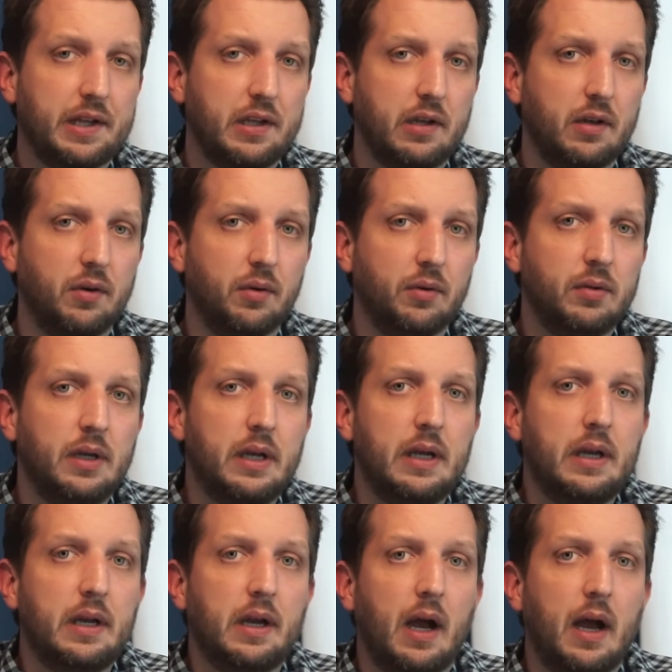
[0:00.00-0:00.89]
you
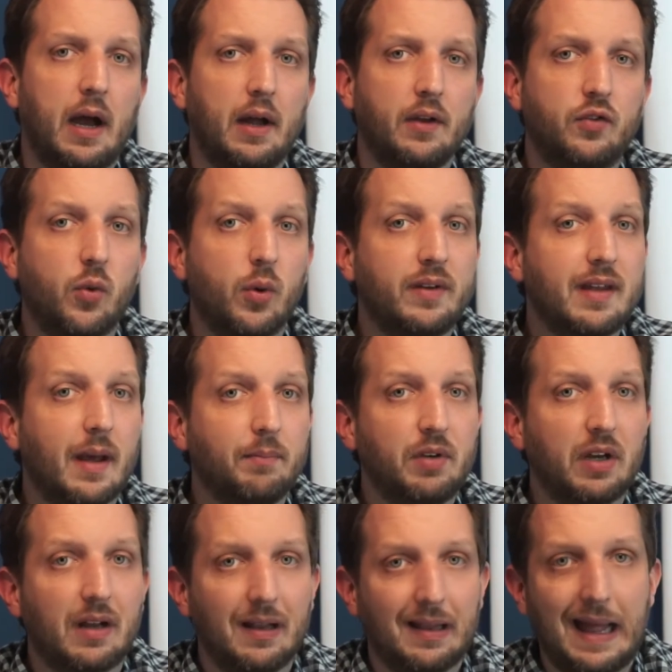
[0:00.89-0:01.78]
to
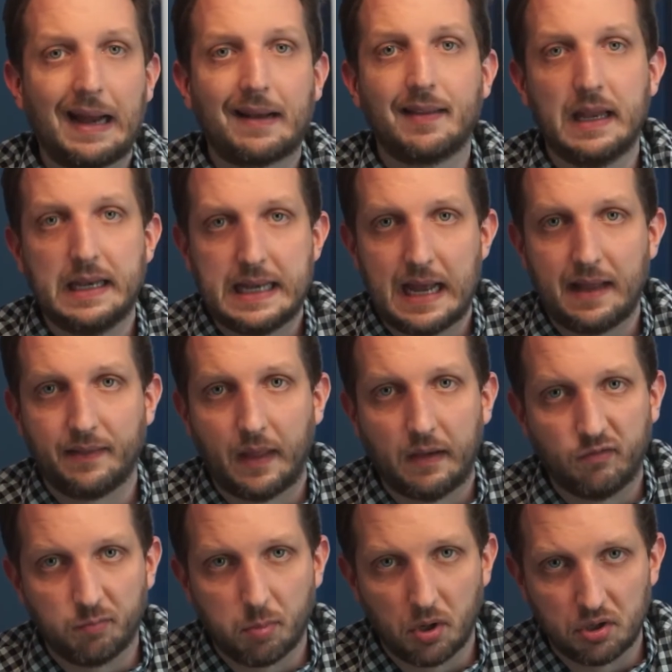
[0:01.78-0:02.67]
attempt to collect the debt
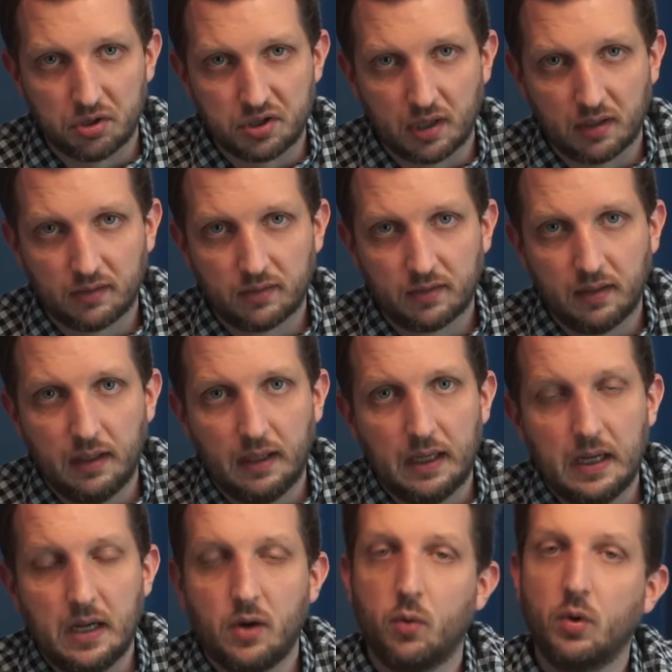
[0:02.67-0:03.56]
they've purchased,
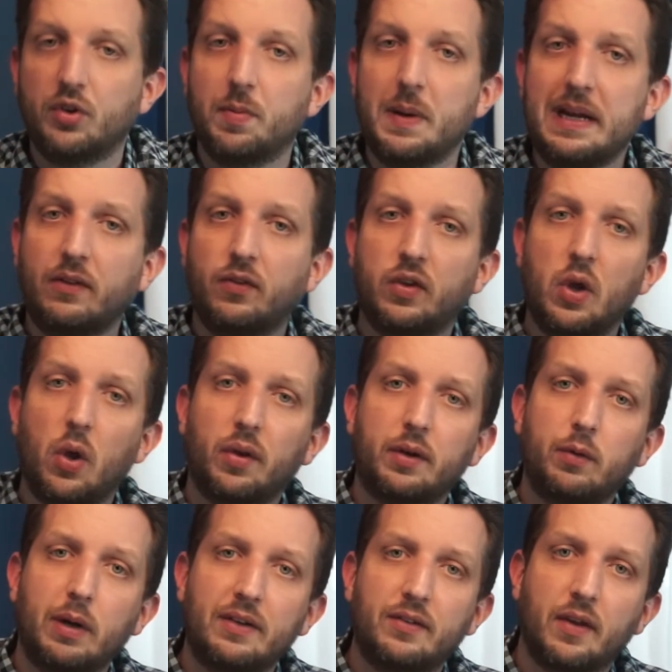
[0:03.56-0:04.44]
which means the
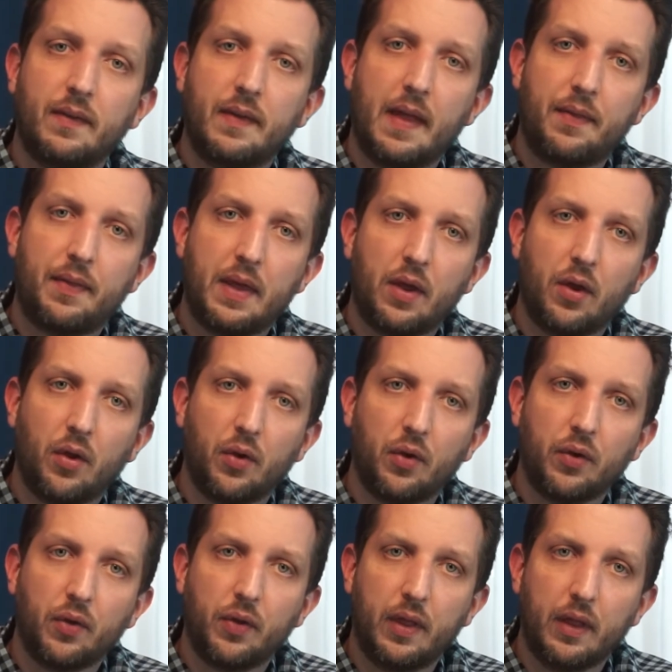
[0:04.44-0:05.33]
only reason that
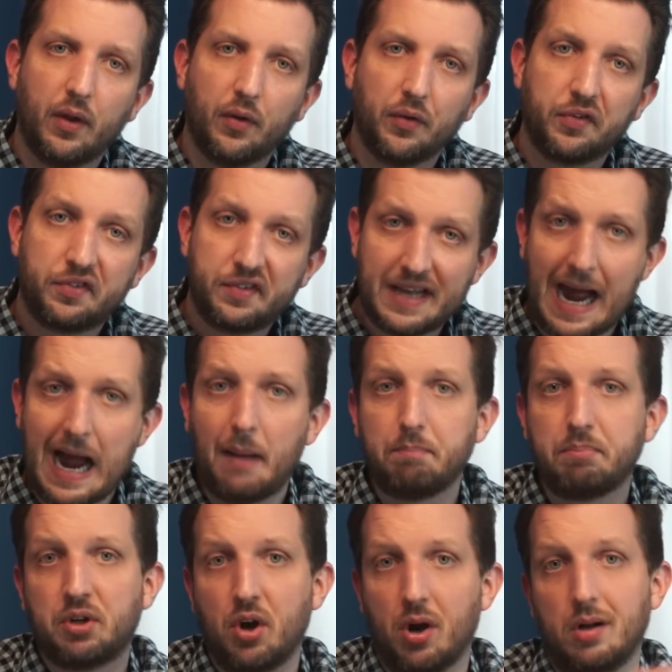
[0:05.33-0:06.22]
they'll
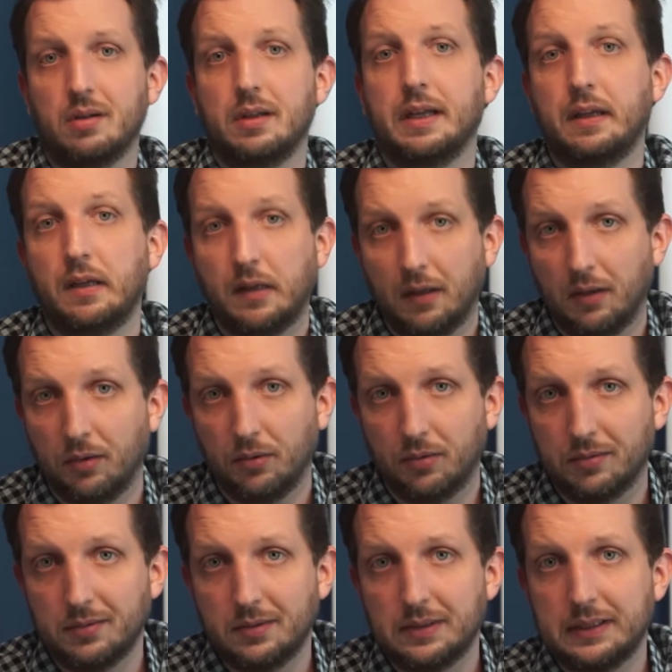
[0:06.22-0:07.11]
stop calling
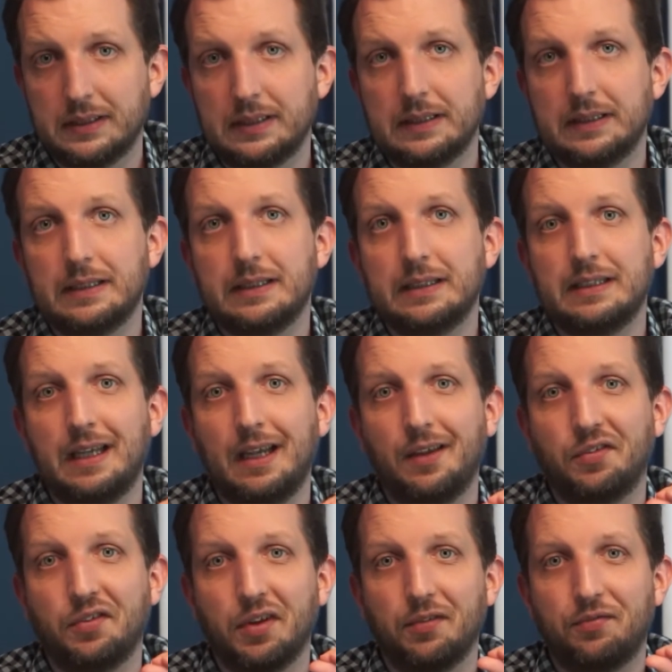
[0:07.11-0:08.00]
you
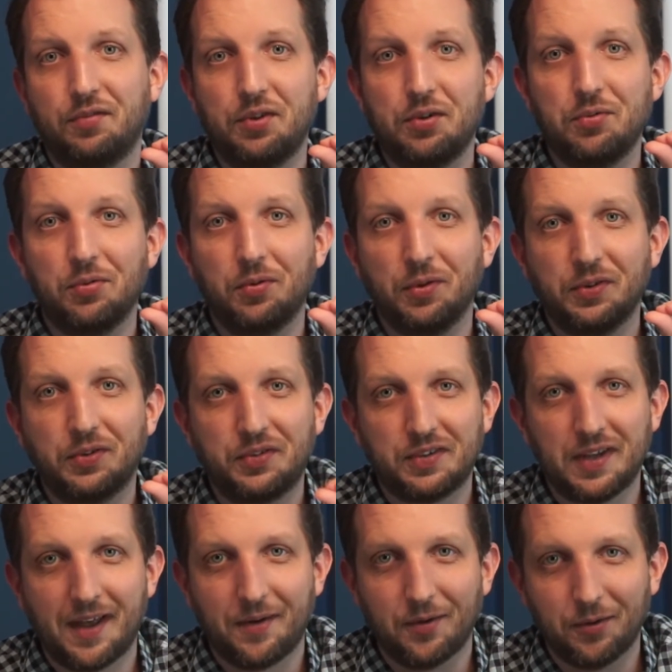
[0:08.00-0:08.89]
is if you
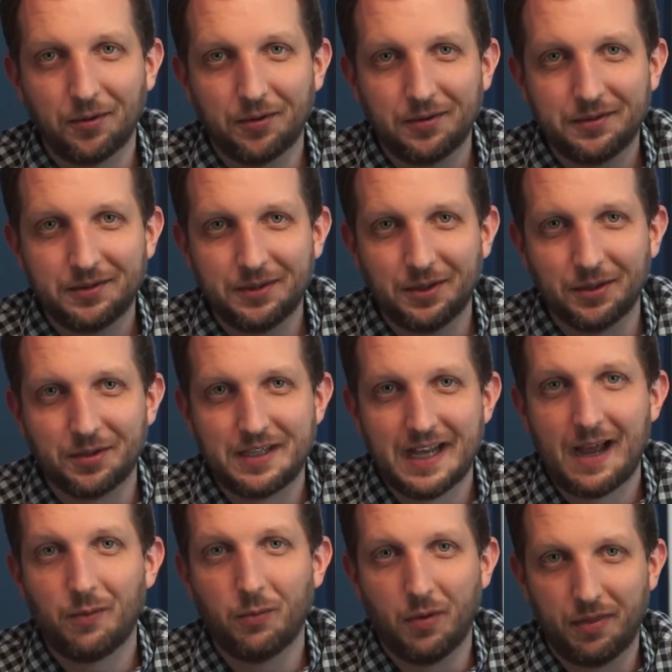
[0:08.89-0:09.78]
settle your
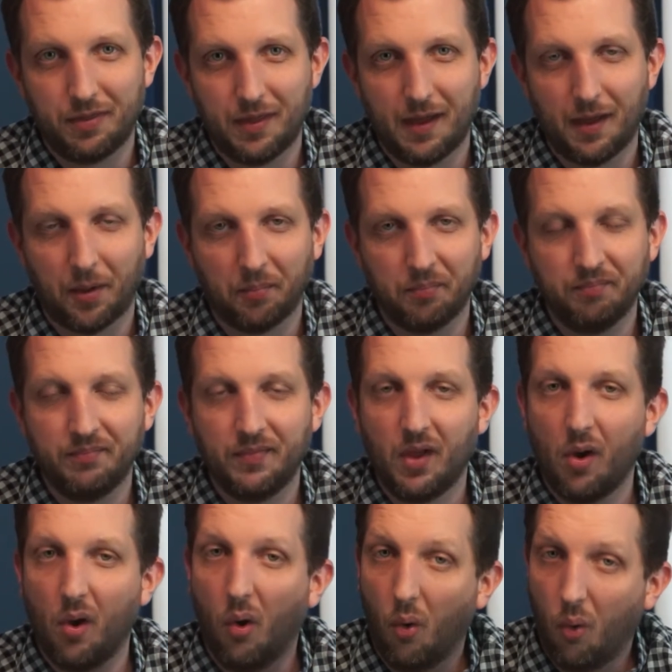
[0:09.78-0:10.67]
debt with them,
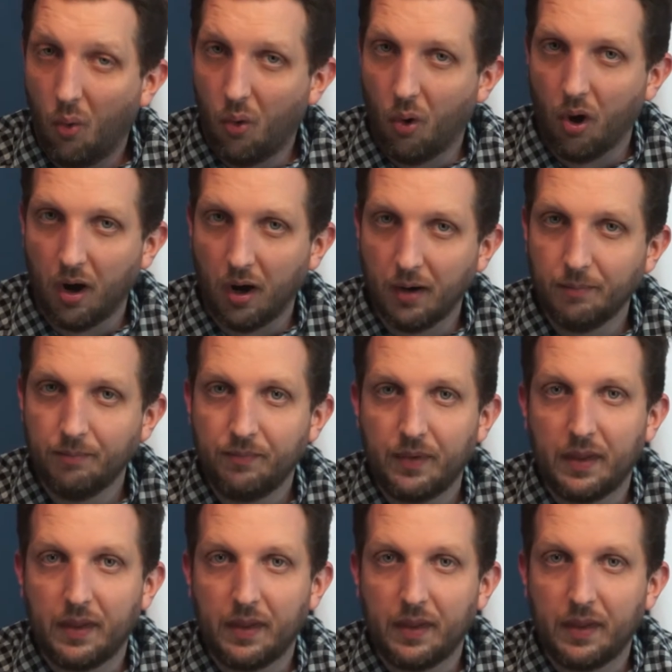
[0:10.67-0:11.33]
or